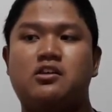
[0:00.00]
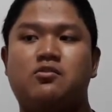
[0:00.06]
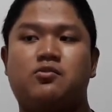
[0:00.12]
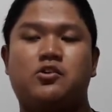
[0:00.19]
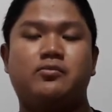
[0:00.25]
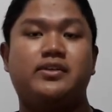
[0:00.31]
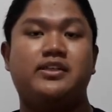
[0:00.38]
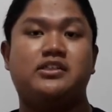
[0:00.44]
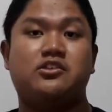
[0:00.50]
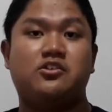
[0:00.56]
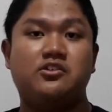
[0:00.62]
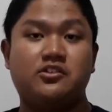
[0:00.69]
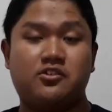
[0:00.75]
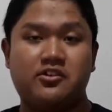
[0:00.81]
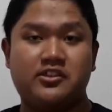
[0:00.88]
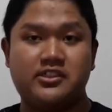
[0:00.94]
from its
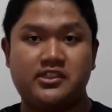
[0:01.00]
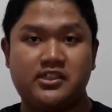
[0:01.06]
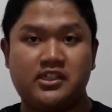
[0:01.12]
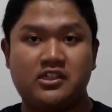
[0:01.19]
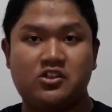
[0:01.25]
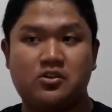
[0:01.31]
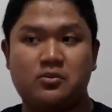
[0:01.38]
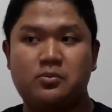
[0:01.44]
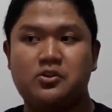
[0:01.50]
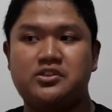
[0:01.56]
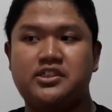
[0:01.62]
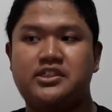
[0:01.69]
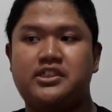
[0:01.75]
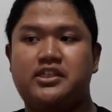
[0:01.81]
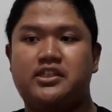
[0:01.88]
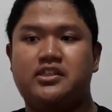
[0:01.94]
original
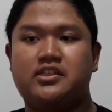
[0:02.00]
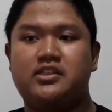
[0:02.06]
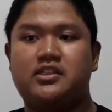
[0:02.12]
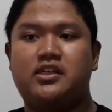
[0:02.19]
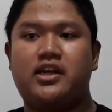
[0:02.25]
composition